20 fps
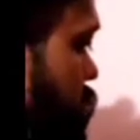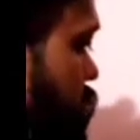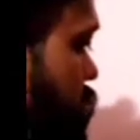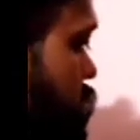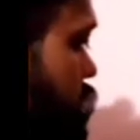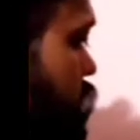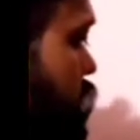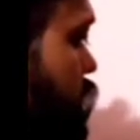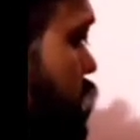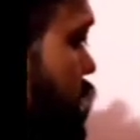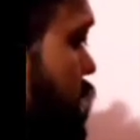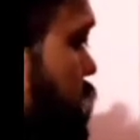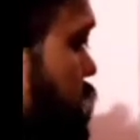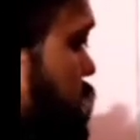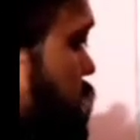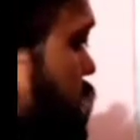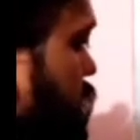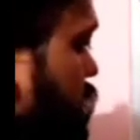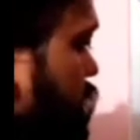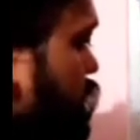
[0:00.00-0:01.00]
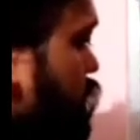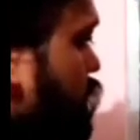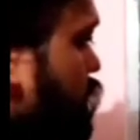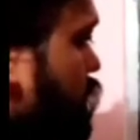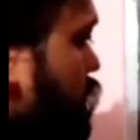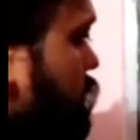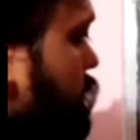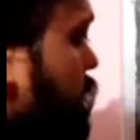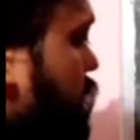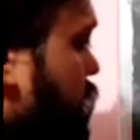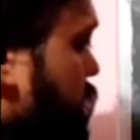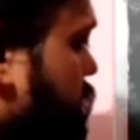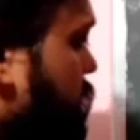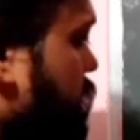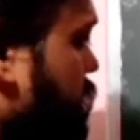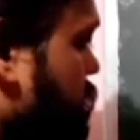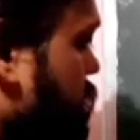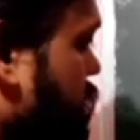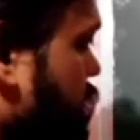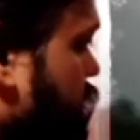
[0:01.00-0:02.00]
So you can see 2
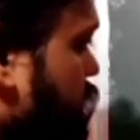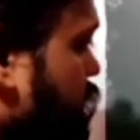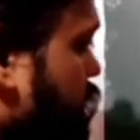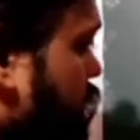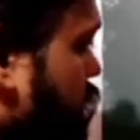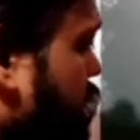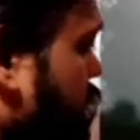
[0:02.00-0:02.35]
multiplied by 2,